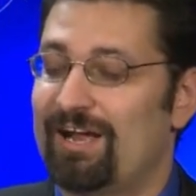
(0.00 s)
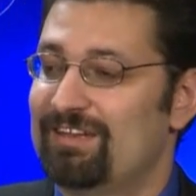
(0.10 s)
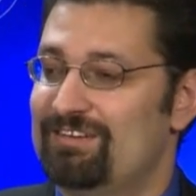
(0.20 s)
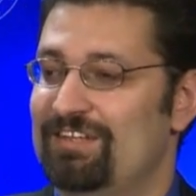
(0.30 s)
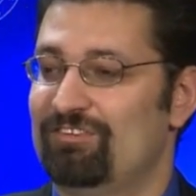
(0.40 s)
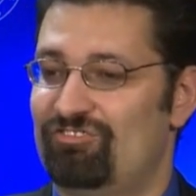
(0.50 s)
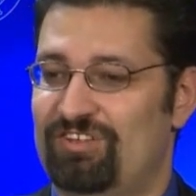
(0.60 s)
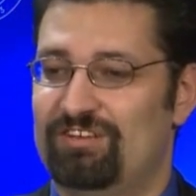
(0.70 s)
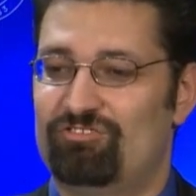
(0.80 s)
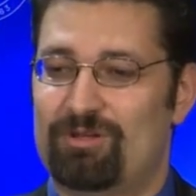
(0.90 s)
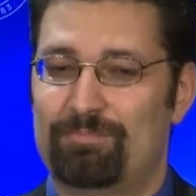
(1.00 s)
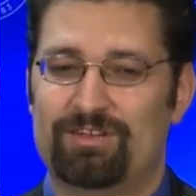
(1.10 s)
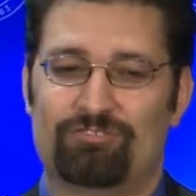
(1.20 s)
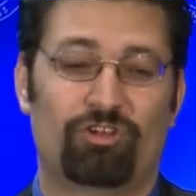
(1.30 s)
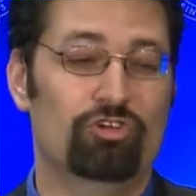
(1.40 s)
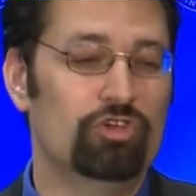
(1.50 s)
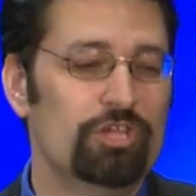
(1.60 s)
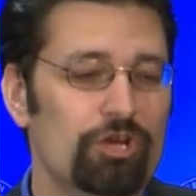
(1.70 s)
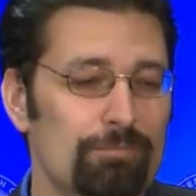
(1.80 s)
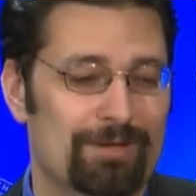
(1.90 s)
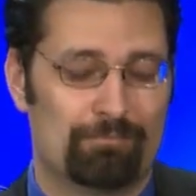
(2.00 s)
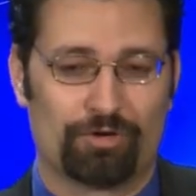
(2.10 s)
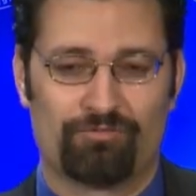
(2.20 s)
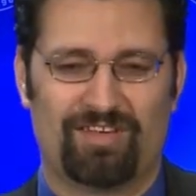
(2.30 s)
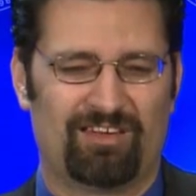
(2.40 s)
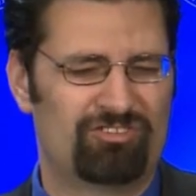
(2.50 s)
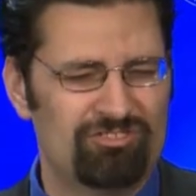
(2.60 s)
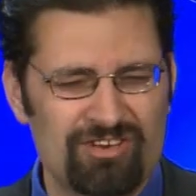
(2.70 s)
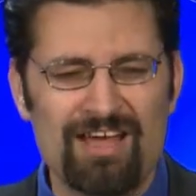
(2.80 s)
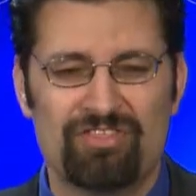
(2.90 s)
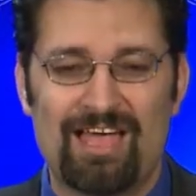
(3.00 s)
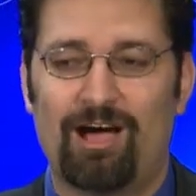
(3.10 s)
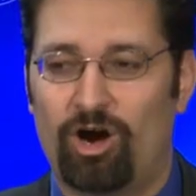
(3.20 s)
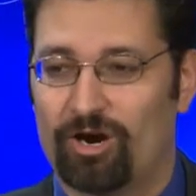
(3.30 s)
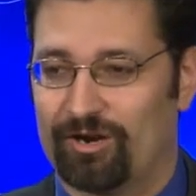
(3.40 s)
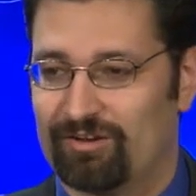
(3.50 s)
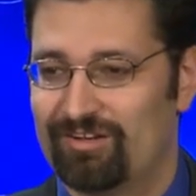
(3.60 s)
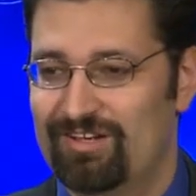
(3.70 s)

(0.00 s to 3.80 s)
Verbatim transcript: to teach teens something that's a little bit more advanced. It's not that hard.